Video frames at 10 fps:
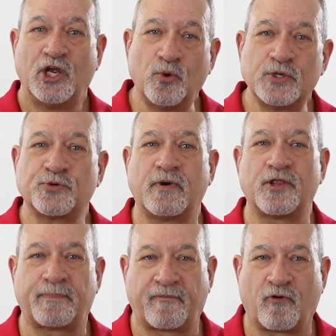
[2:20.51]
Who would you
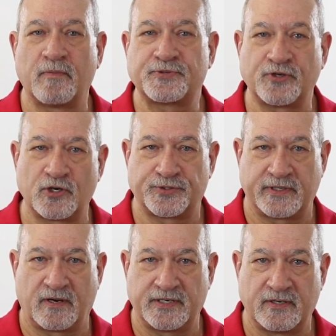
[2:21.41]
rather perform
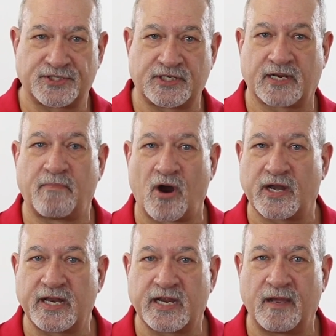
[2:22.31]
surgery on you, a slick
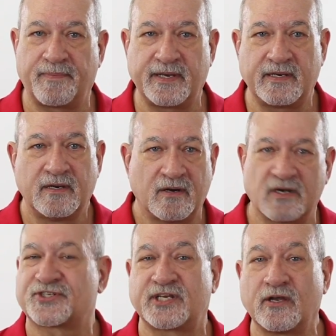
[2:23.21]
marketing company
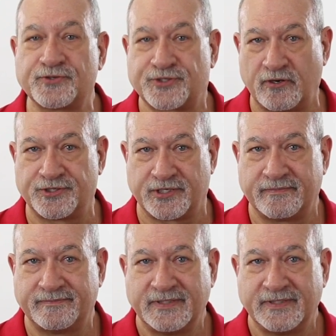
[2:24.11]
or a skilled surgeon?